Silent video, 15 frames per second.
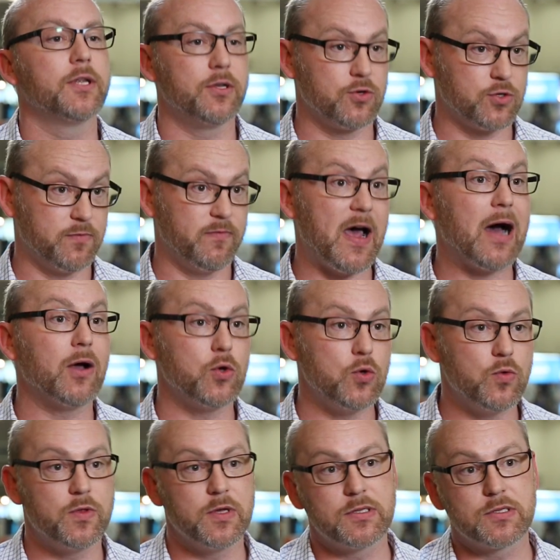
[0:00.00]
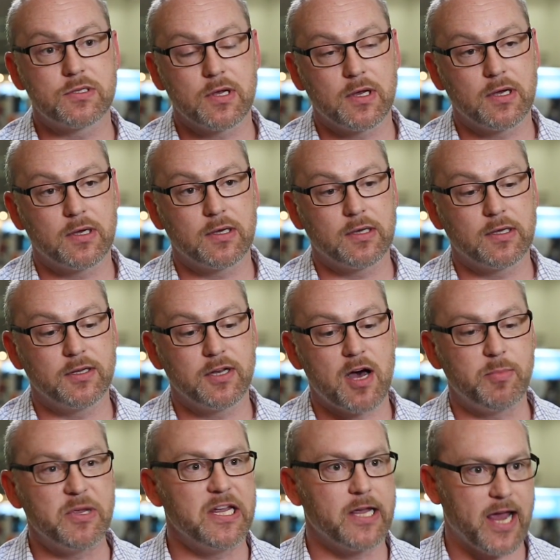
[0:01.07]
then there's value that's uh, uh,
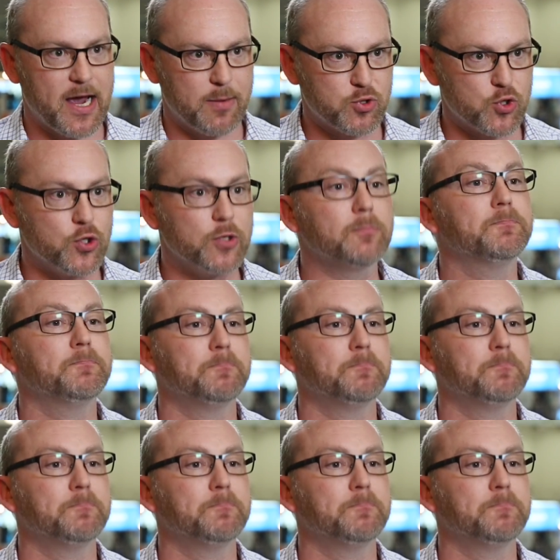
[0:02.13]
not being captured.